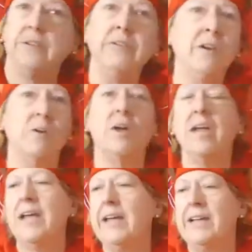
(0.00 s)
you. No,
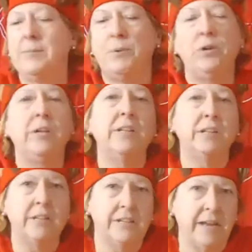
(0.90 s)
it's put in the
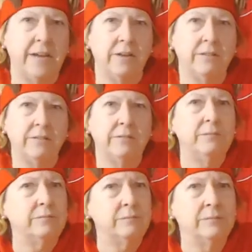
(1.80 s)
container
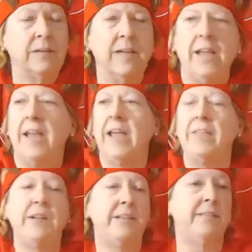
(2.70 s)
and
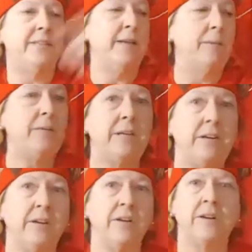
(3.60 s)
then it's dumped
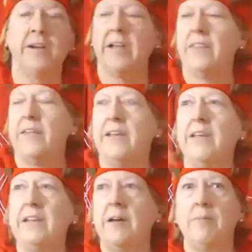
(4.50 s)
here. Then
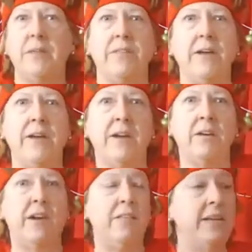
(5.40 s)
they dump it
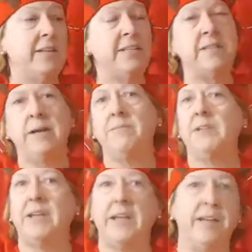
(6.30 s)
there and then it's dumped
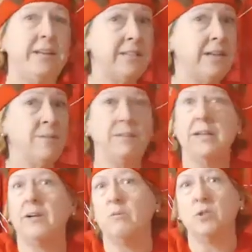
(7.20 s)
again. It's dumped
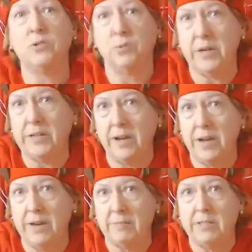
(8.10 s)
like almost three
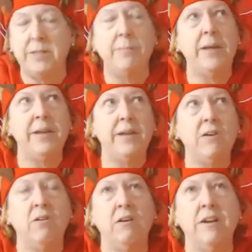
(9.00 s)
times, depending
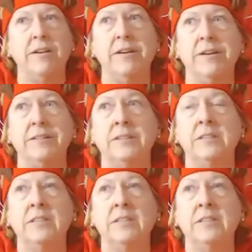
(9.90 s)
on uh,